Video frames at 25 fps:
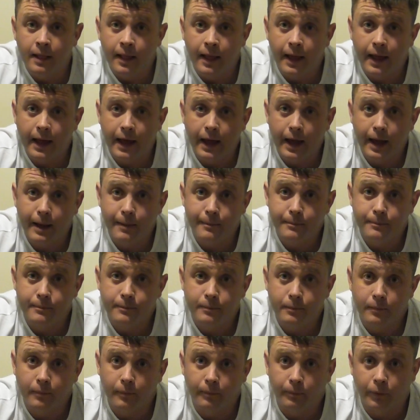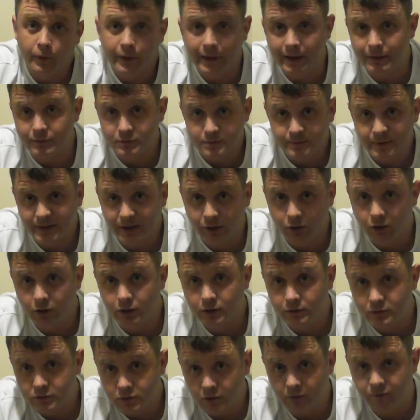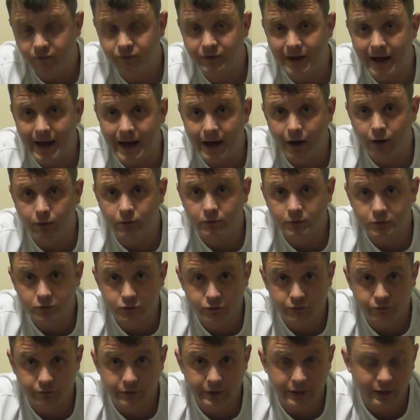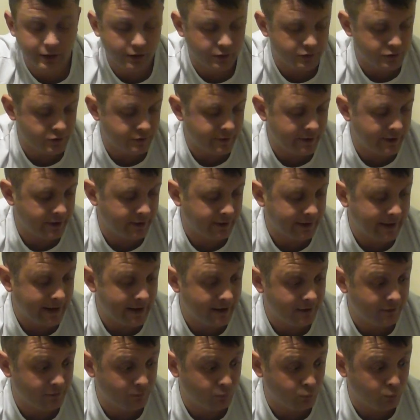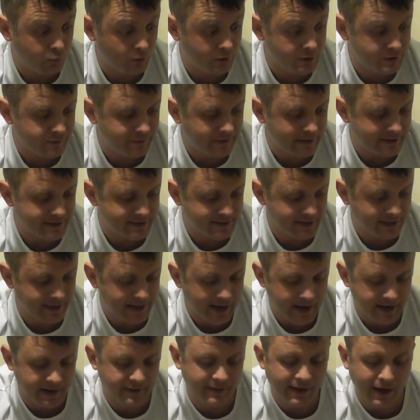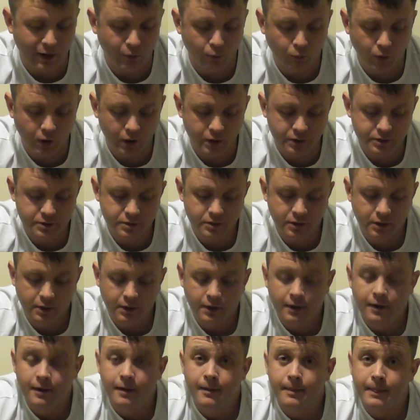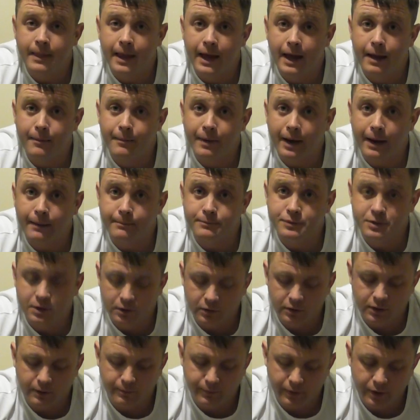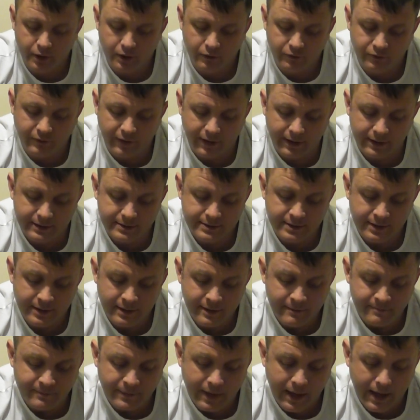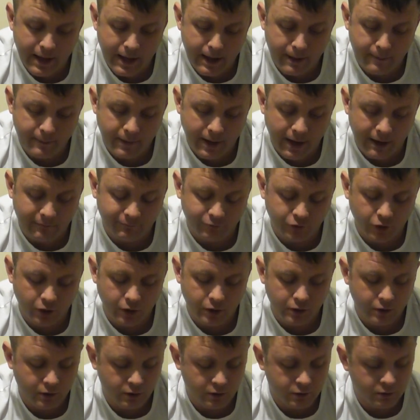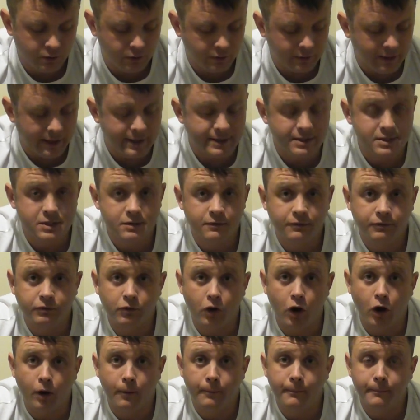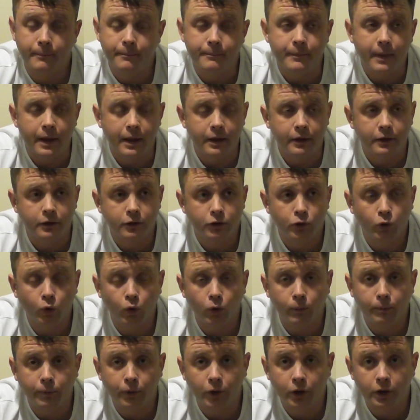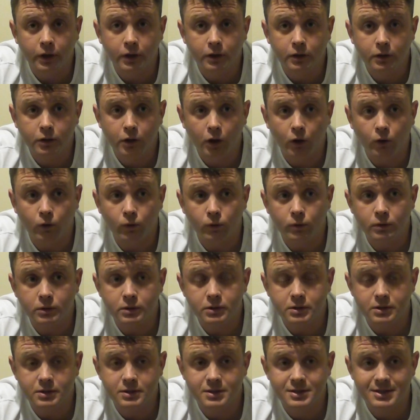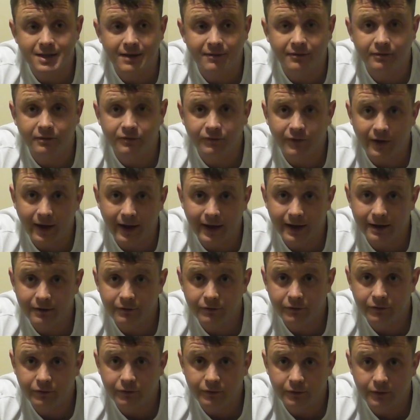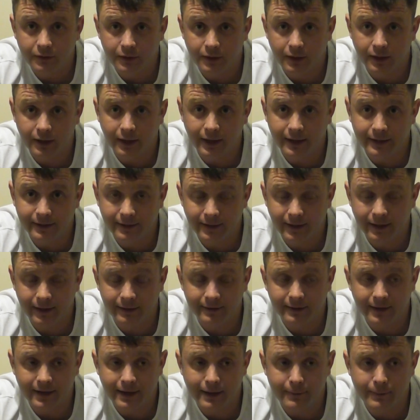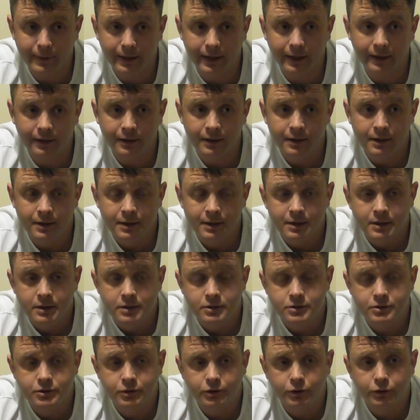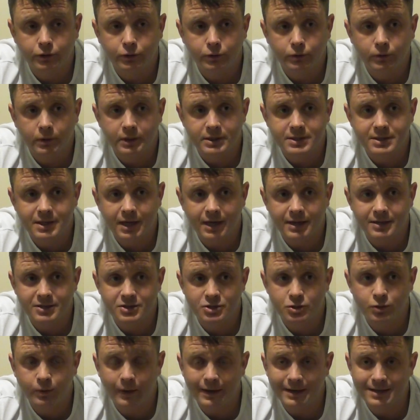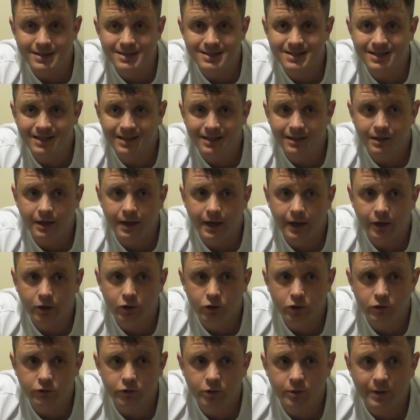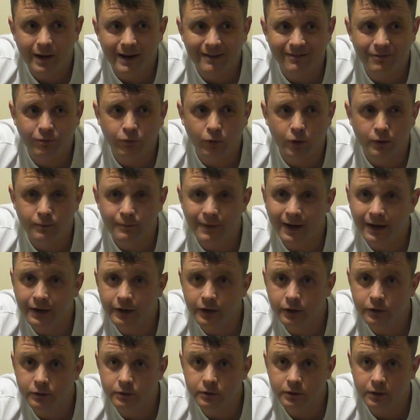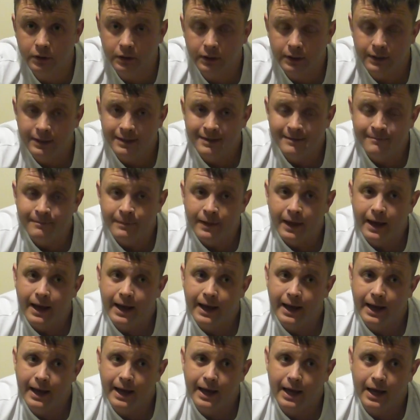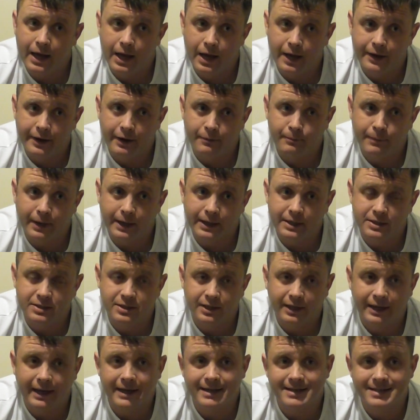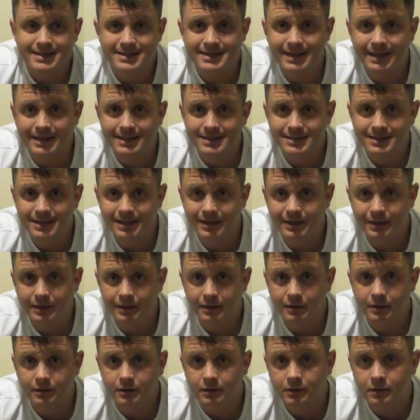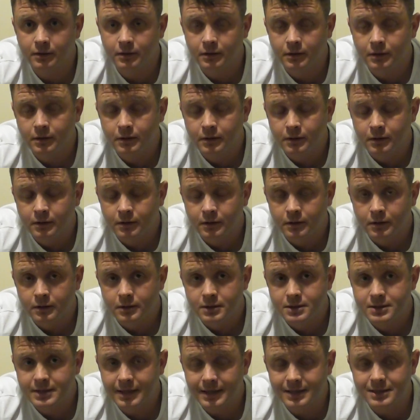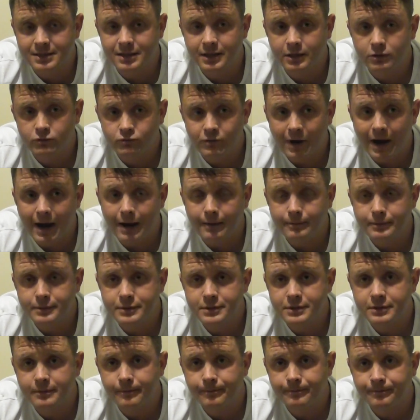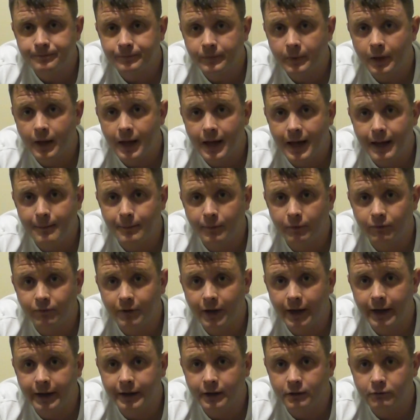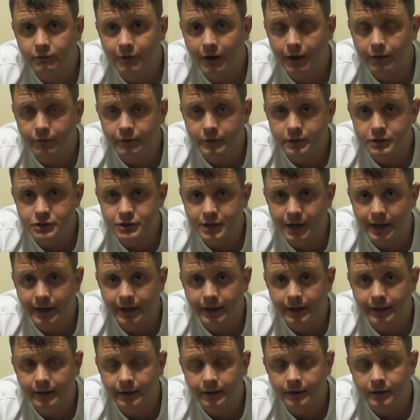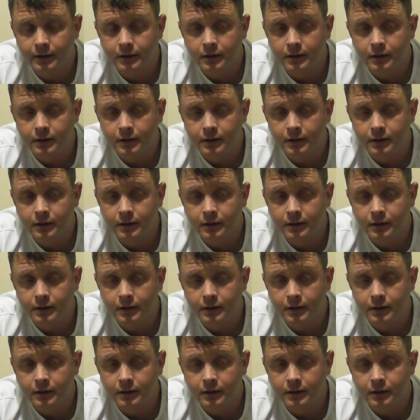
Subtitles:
But that was me going sort of flat out, really concentrating on getting going as fast as you can, and that was absolutely perfect. I've done hook lengths from 0.075, the line diameter, to a size 20 Guru F1 maggot hook, and I managed to get 16 wraps of line around the shank